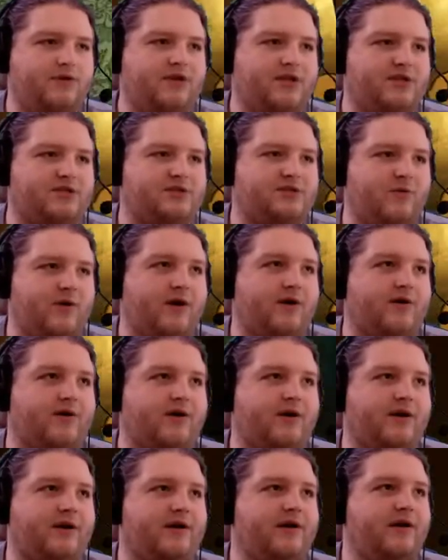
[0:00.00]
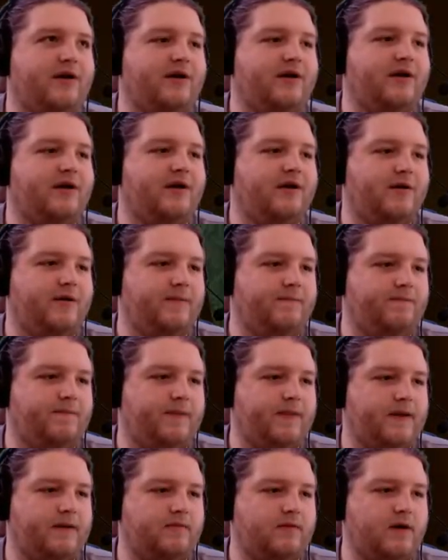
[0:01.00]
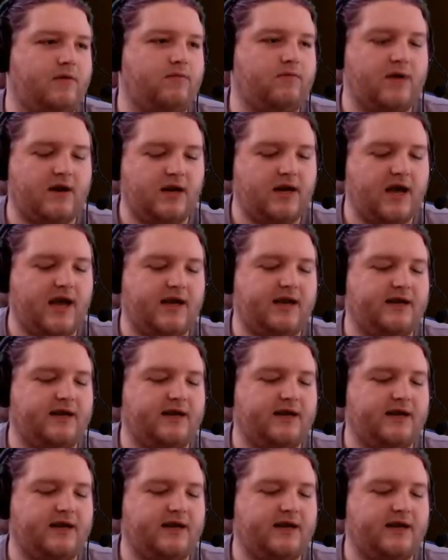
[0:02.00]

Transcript: this sweater on. I'm not ready to head